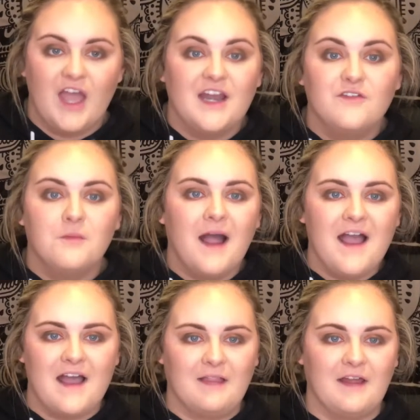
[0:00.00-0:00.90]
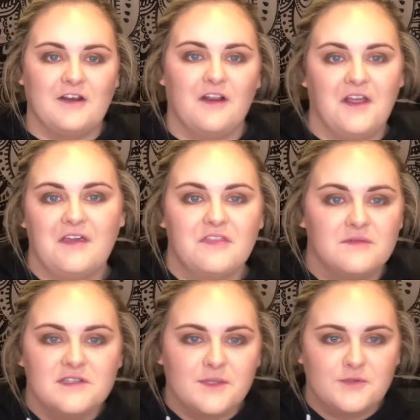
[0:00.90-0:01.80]
I never buy eyeliner. I get
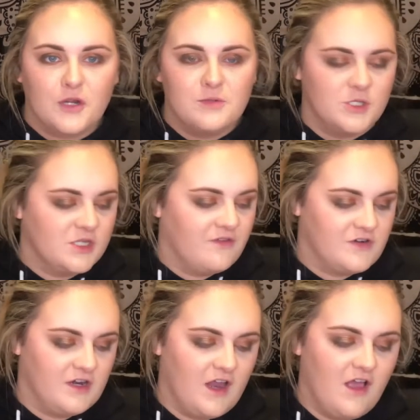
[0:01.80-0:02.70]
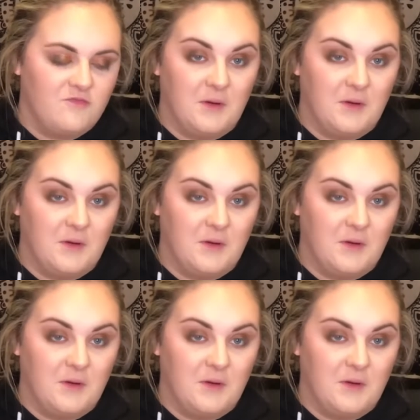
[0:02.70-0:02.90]
them in subscriptions often enough,